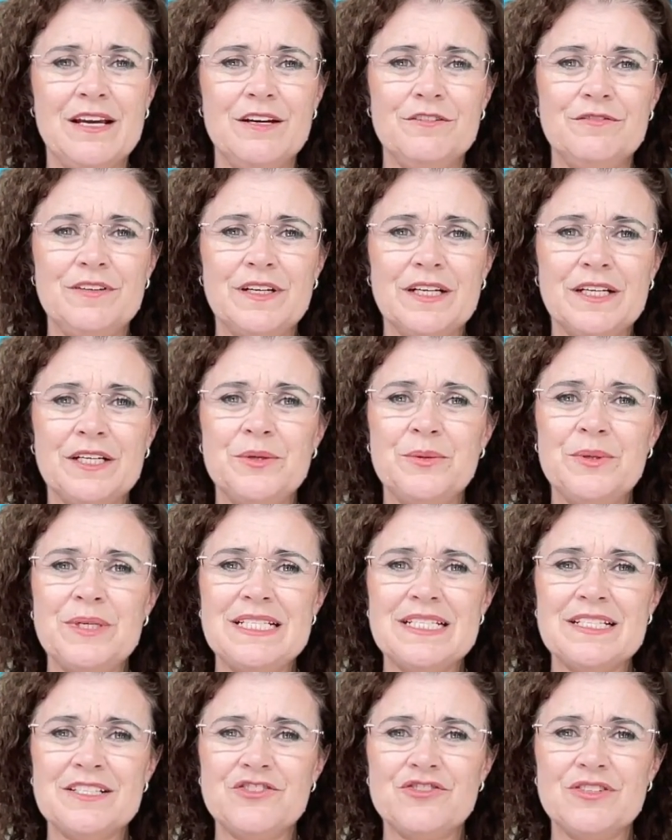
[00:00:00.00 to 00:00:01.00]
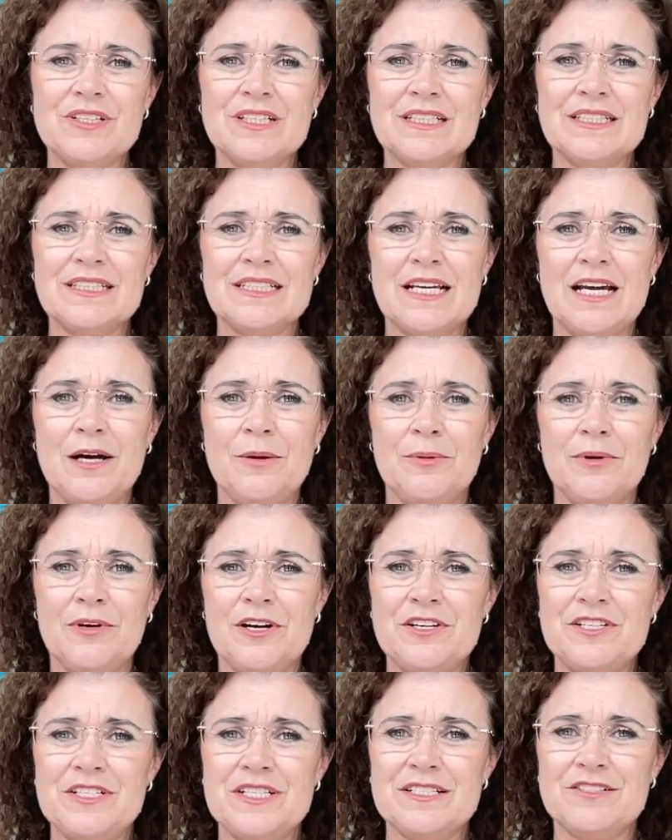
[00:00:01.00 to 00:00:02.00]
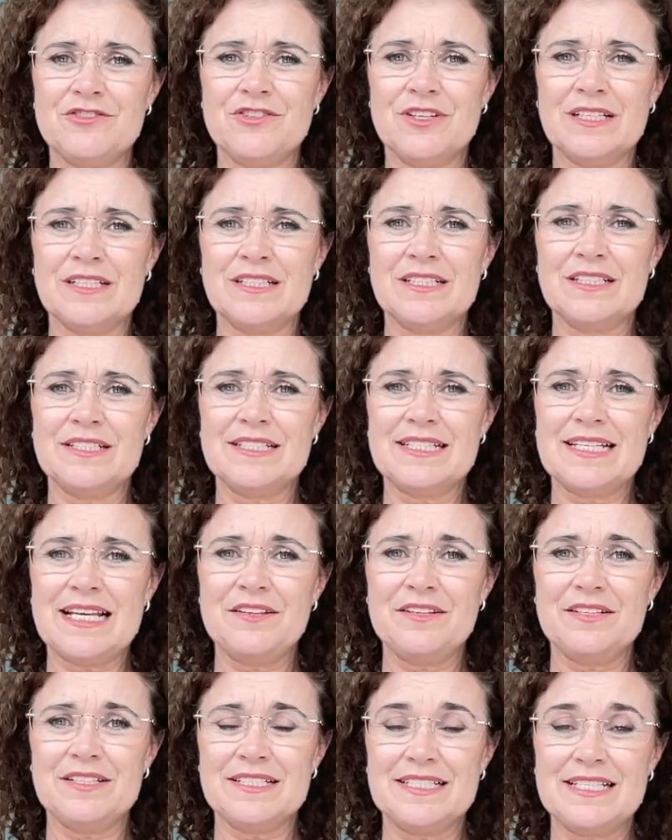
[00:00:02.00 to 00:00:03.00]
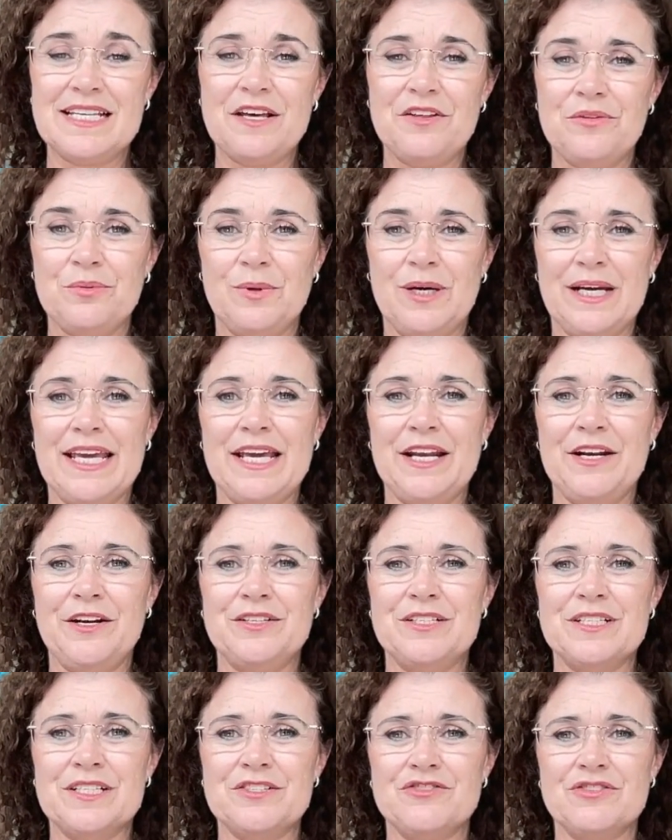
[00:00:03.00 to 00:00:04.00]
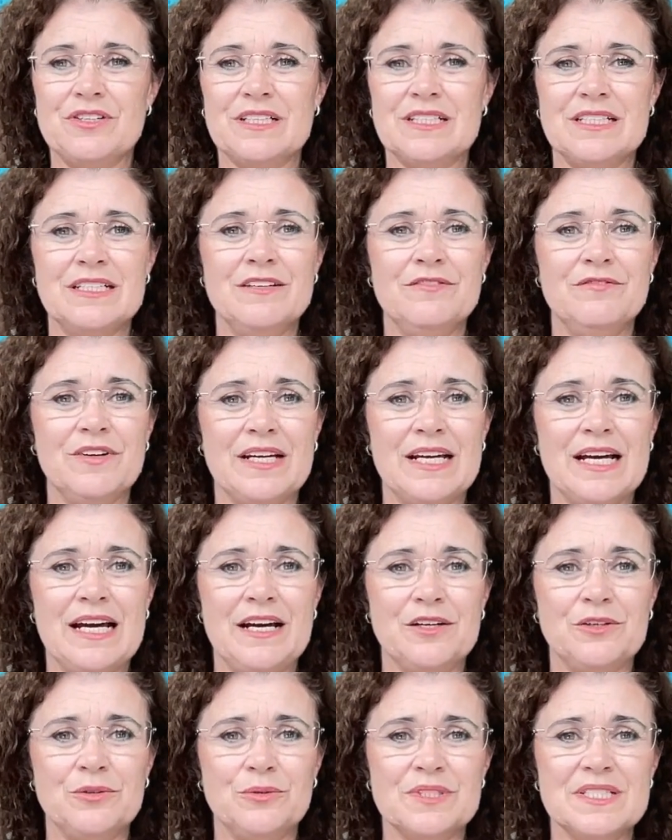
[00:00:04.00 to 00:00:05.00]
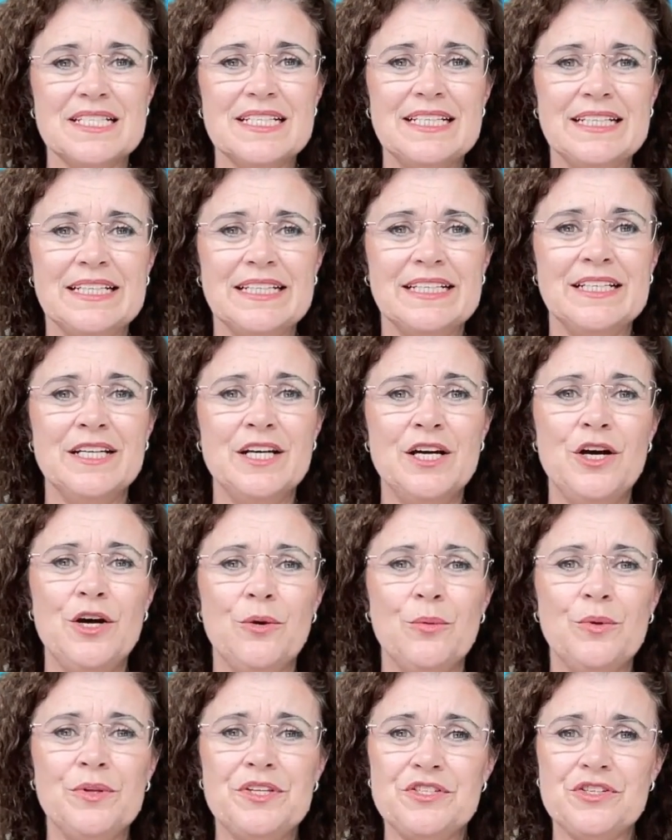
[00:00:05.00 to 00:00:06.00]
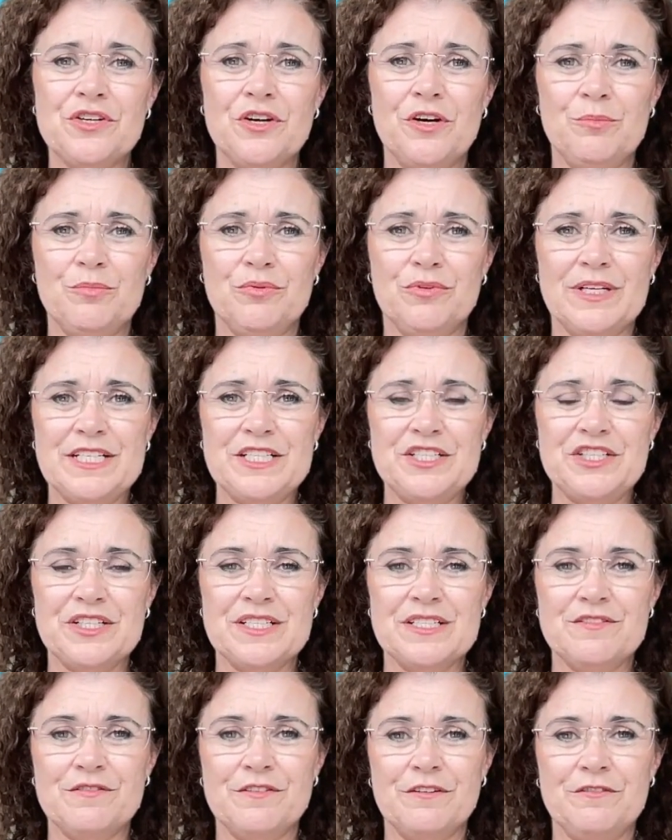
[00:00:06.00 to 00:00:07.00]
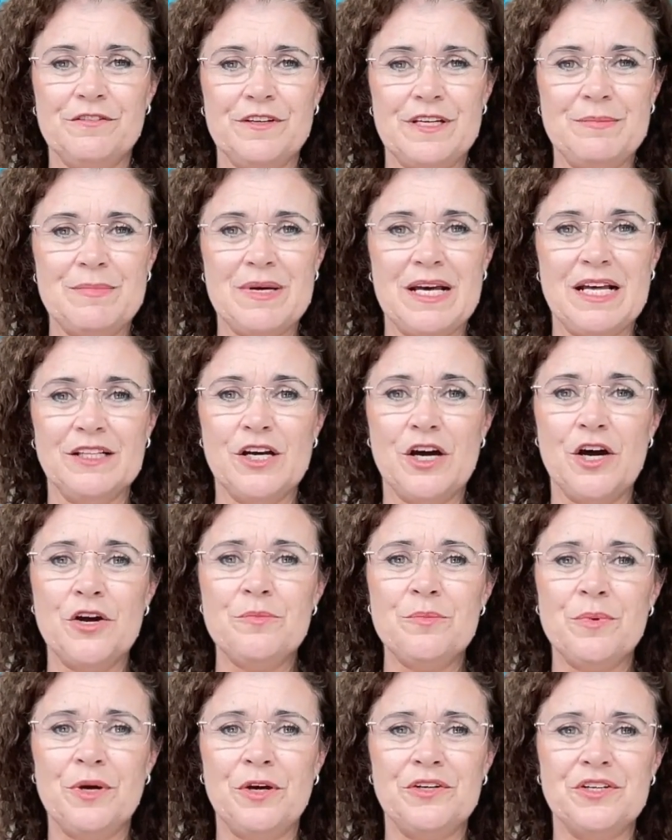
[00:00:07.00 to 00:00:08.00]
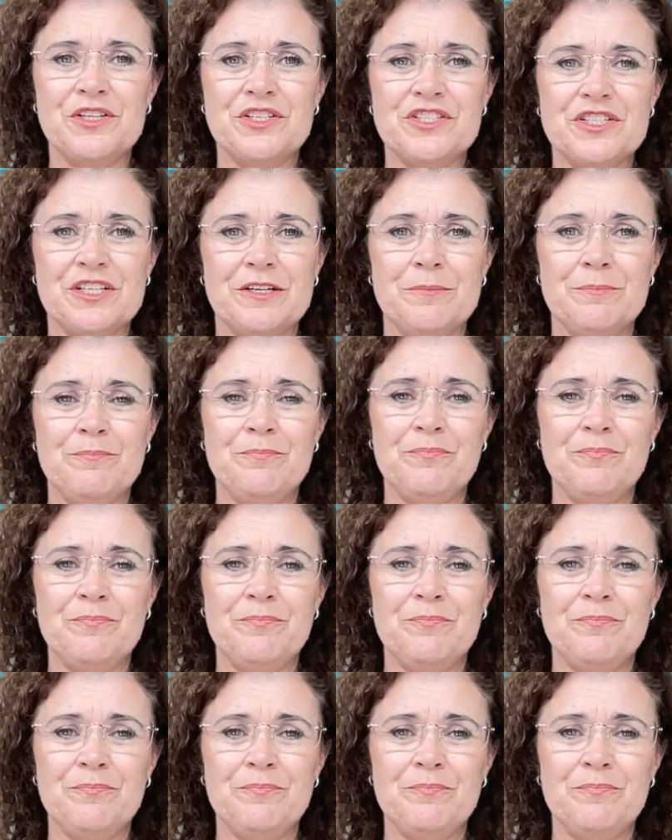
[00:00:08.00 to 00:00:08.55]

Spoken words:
Whanganui District, Kawaro District, South Waikato District, and Invercargill City were the top regions for female home ownership.